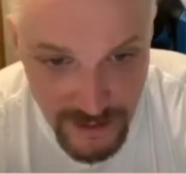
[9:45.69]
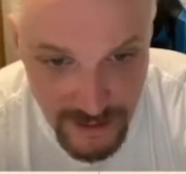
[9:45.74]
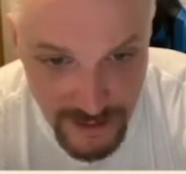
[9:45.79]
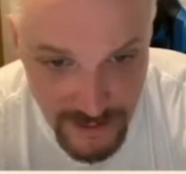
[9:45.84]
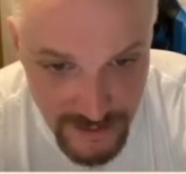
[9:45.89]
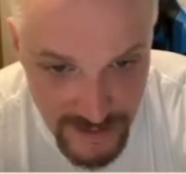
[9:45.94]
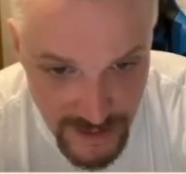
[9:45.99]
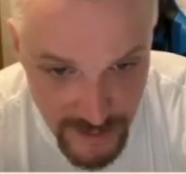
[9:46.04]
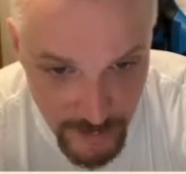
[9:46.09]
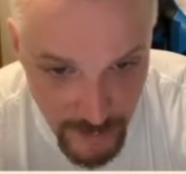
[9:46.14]

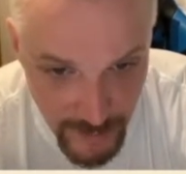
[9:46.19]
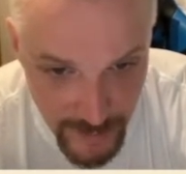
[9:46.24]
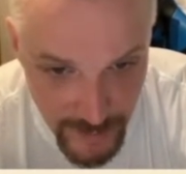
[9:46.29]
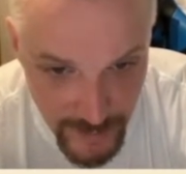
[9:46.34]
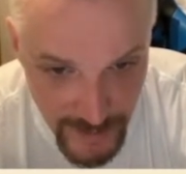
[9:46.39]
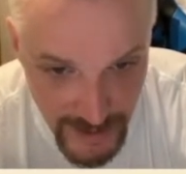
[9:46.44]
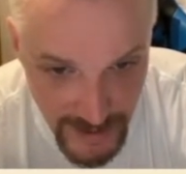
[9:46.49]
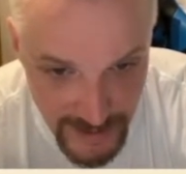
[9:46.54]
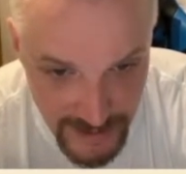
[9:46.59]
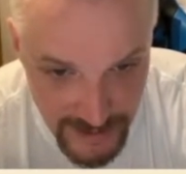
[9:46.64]
See what I mean
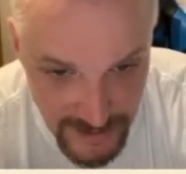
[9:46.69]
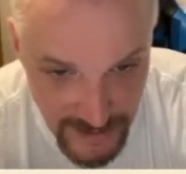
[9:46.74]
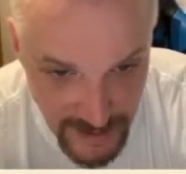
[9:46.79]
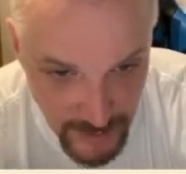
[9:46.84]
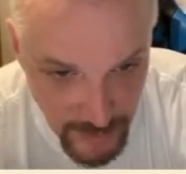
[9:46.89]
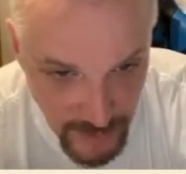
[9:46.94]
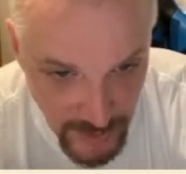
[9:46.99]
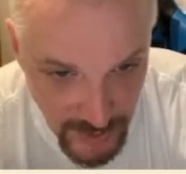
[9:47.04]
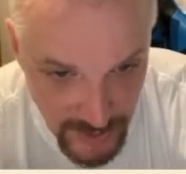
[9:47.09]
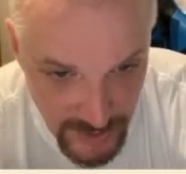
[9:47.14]
by the take
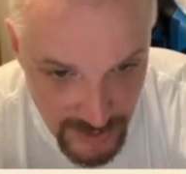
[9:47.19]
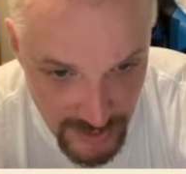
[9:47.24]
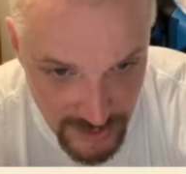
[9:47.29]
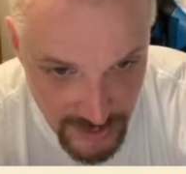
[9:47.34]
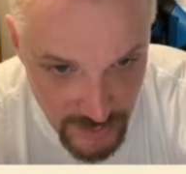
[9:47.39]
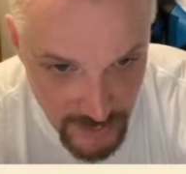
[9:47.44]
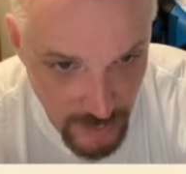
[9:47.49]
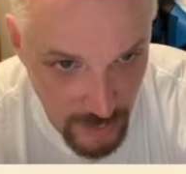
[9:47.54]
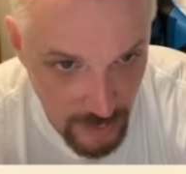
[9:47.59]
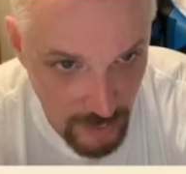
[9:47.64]
partials?
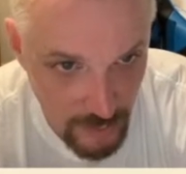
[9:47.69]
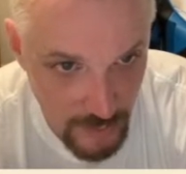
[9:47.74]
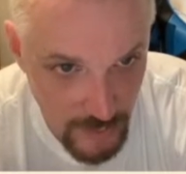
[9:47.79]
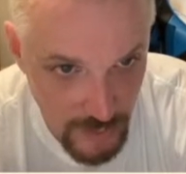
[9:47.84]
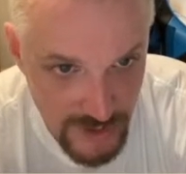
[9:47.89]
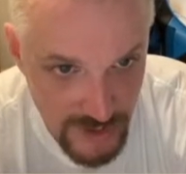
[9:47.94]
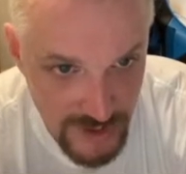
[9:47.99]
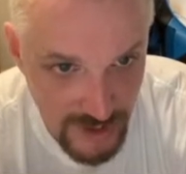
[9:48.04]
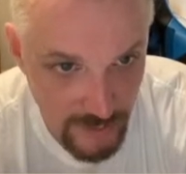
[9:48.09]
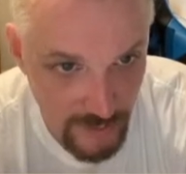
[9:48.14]
We're
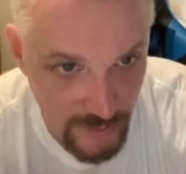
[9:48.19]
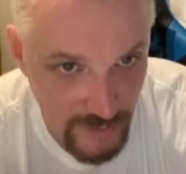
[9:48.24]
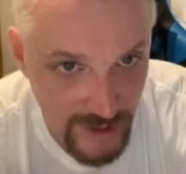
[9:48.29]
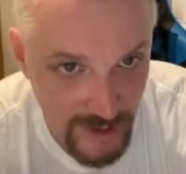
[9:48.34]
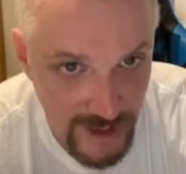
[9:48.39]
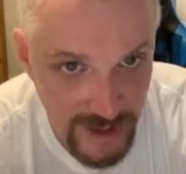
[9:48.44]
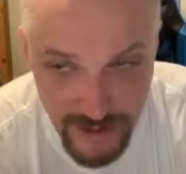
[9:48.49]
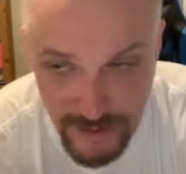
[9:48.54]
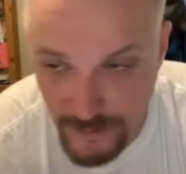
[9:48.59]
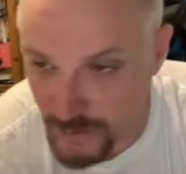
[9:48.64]
almost down on
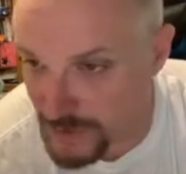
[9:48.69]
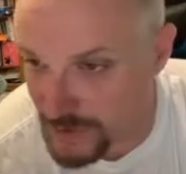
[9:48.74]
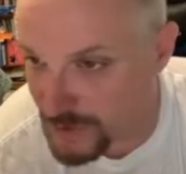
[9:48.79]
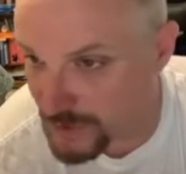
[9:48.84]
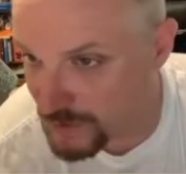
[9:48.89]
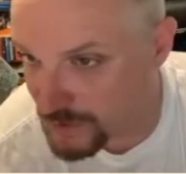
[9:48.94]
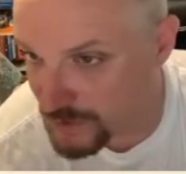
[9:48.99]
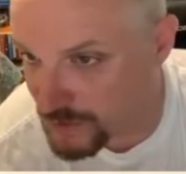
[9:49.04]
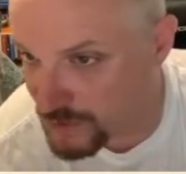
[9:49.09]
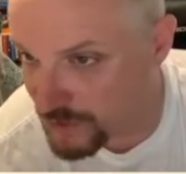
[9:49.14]
that. That was a
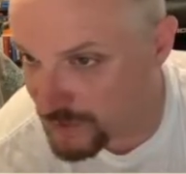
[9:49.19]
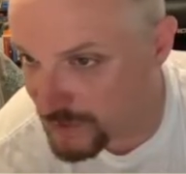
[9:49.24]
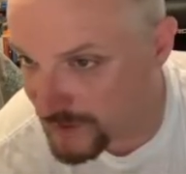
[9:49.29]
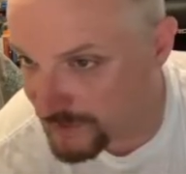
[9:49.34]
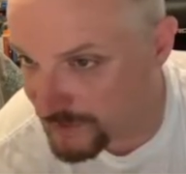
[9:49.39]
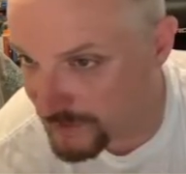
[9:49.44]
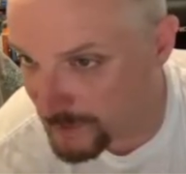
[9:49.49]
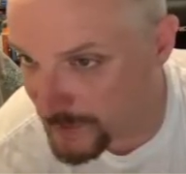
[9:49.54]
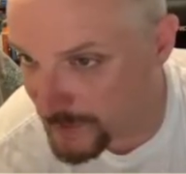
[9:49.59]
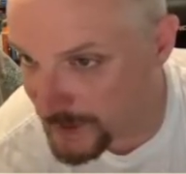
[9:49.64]
good trade
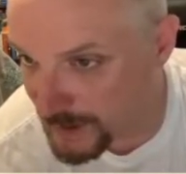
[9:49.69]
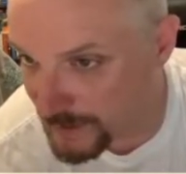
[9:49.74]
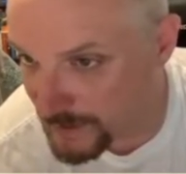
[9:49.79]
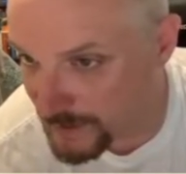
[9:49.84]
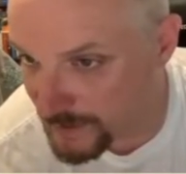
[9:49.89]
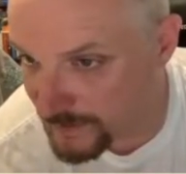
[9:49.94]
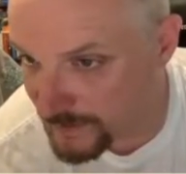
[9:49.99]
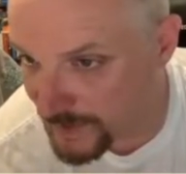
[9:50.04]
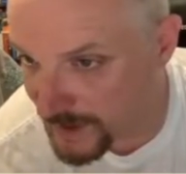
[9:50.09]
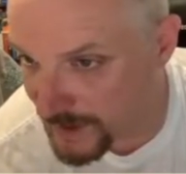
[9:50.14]
for me, to be
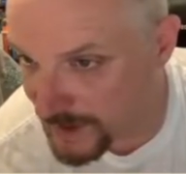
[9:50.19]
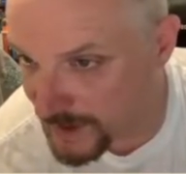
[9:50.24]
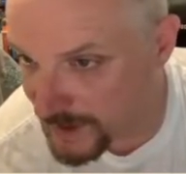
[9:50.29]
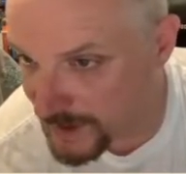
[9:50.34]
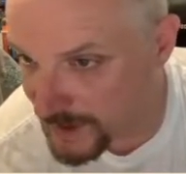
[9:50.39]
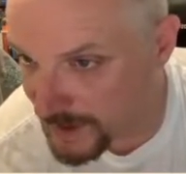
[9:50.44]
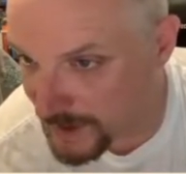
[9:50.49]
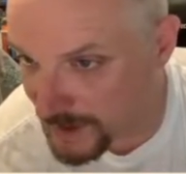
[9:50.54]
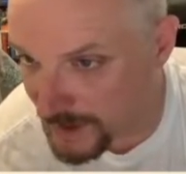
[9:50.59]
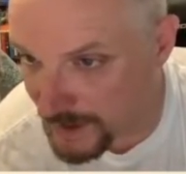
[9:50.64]
fair.
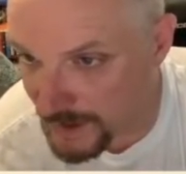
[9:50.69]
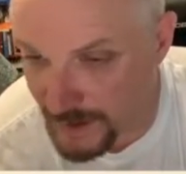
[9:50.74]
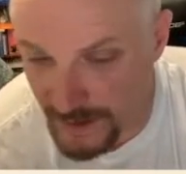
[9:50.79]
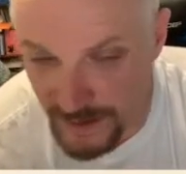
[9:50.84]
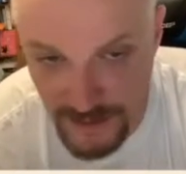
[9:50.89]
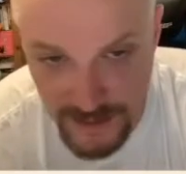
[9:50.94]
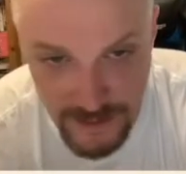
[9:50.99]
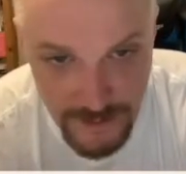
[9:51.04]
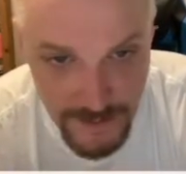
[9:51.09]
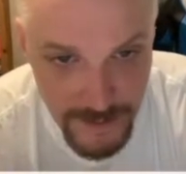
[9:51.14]

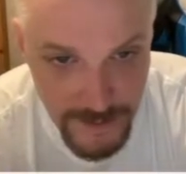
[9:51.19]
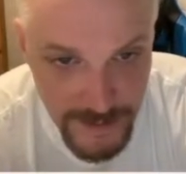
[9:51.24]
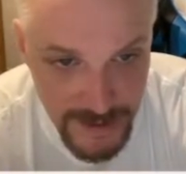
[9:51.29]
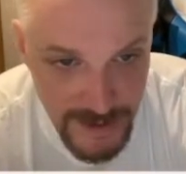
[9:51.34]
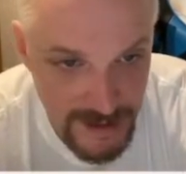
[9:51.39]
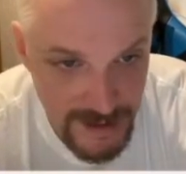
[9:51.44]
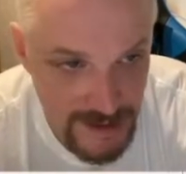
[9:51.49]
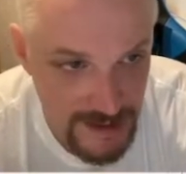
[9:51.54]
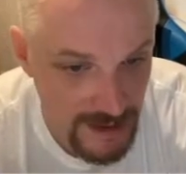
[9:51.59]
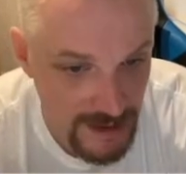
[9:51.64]
GBP
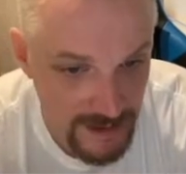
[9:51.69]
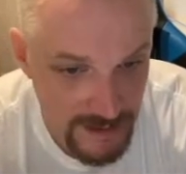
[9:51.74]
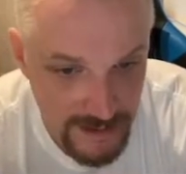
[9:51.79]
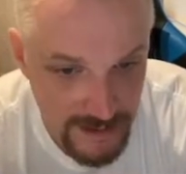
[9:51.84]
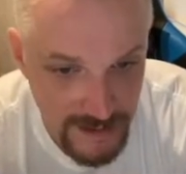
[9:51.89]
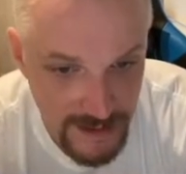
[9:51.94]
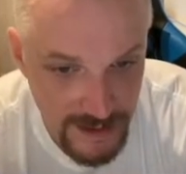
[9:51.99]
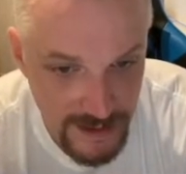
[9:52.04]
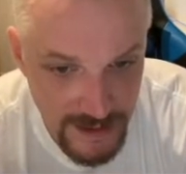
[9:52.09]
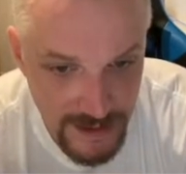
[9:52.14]

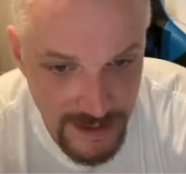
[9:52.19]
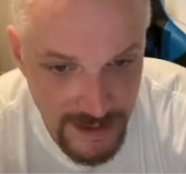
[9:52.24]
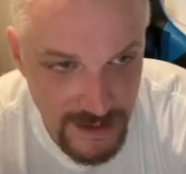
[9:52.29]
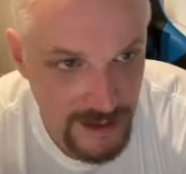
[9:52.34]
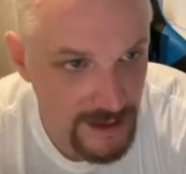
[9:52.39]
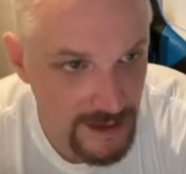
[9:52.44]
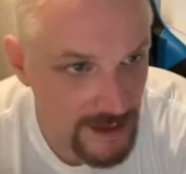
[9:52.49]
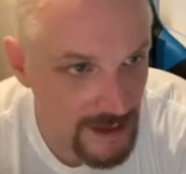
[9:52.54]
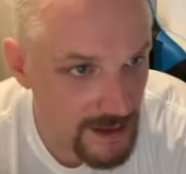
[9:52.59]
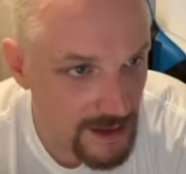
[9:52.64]
NZD.
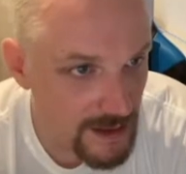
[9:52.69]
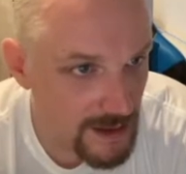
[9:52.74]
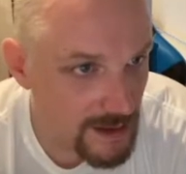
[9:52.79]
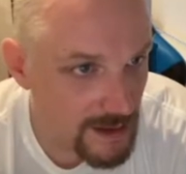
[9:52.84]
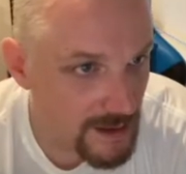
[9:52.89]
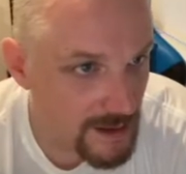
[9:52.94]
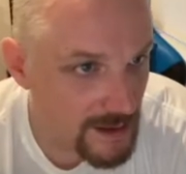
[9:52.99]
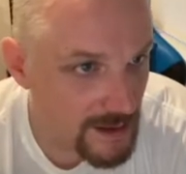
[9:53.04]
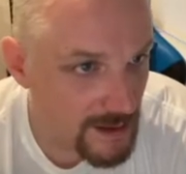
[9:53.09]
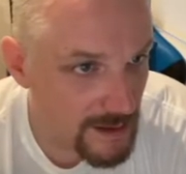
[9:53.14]

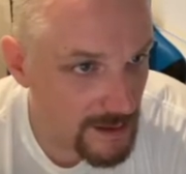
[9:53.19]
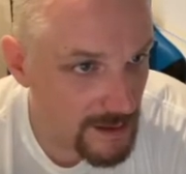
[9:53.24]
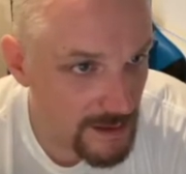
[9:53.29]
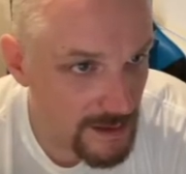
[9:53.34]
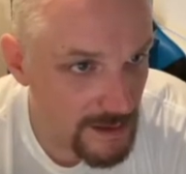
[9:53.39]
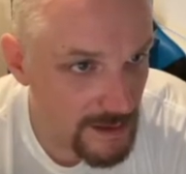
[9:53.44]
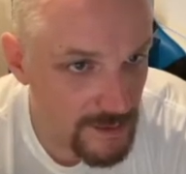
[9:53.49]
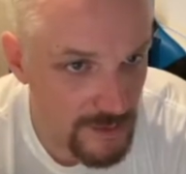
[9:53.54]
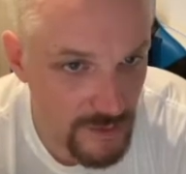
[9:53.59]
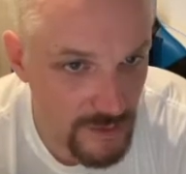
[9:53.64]

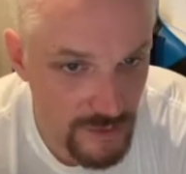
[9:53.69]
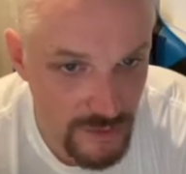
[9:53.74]
Let's